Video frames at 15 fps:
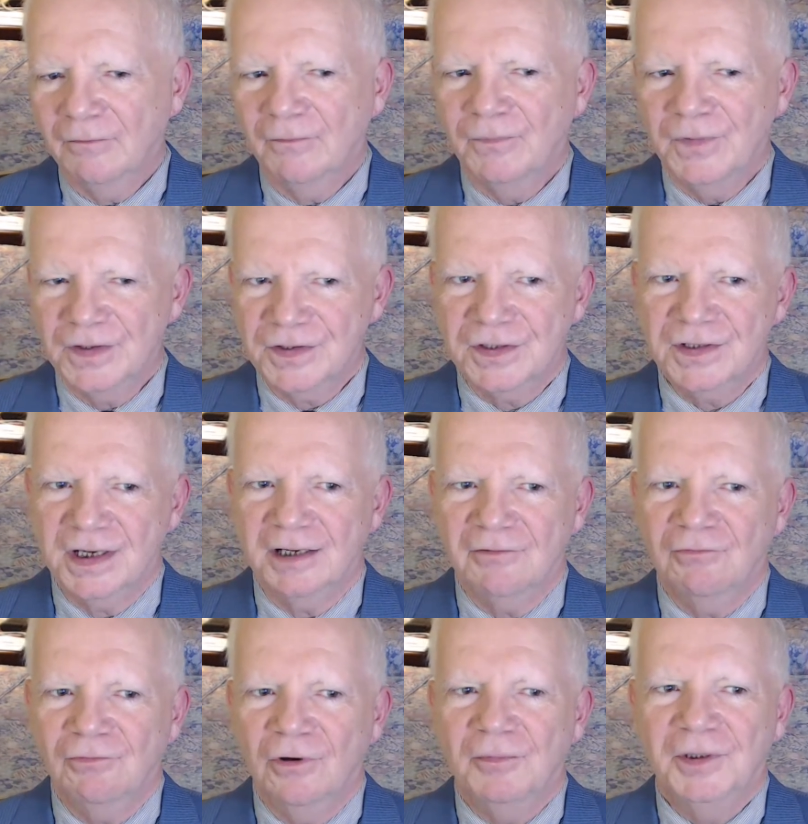This is a
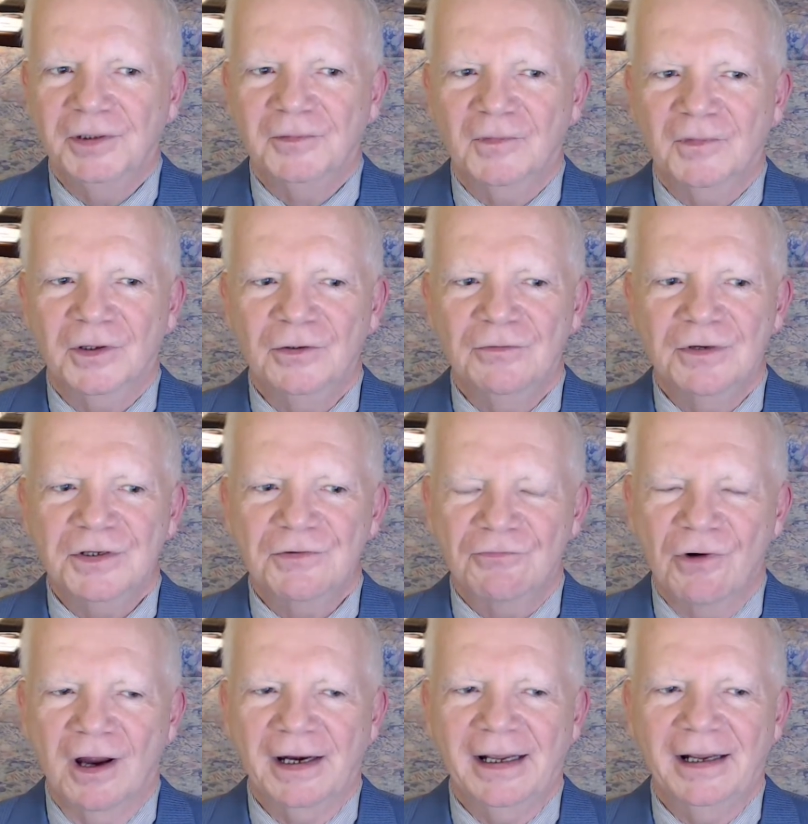woman who was
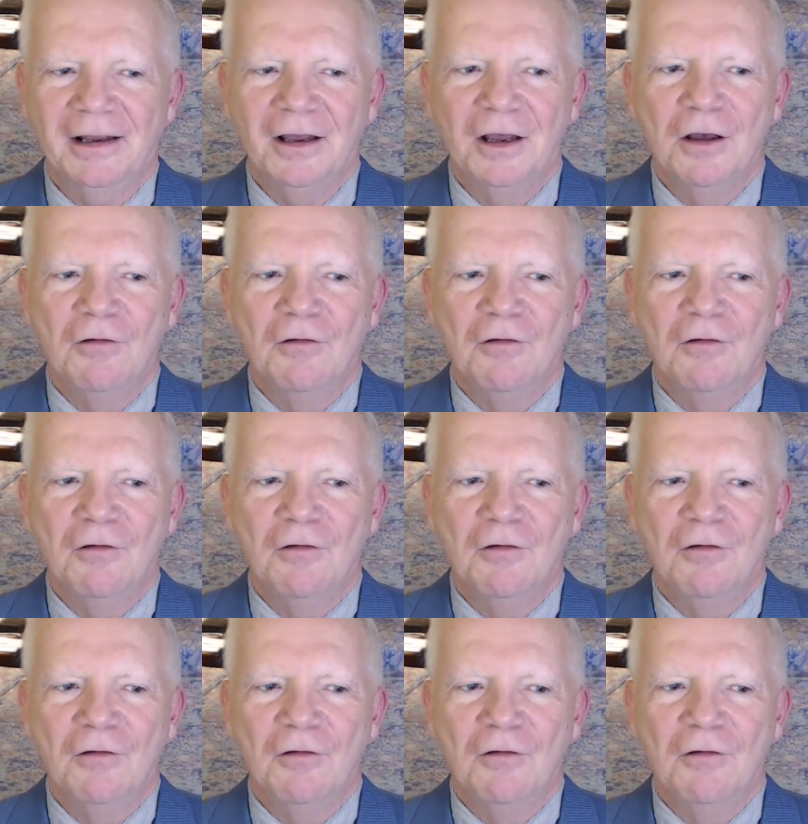running